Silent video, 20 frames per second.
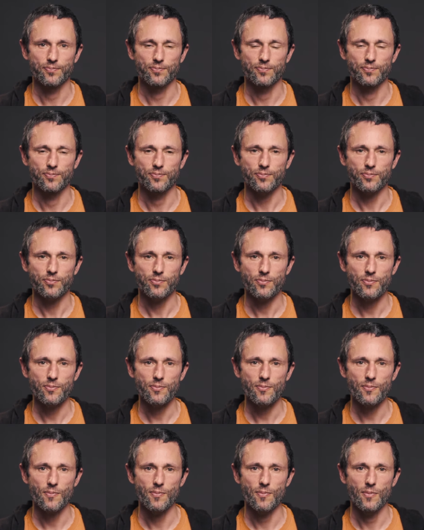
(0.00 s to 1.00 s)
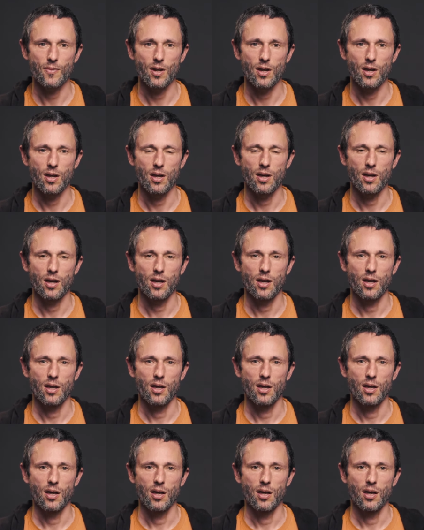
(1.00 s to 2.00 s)

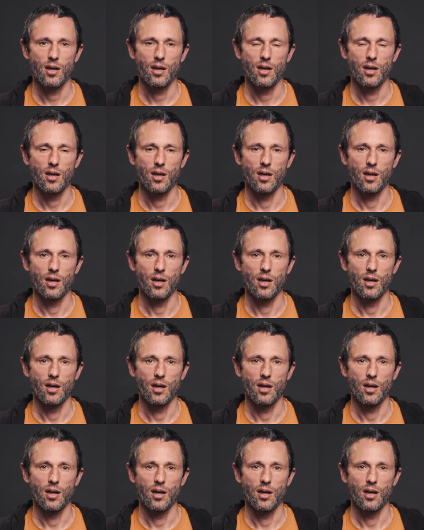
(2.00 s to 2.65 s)
(no one is talking)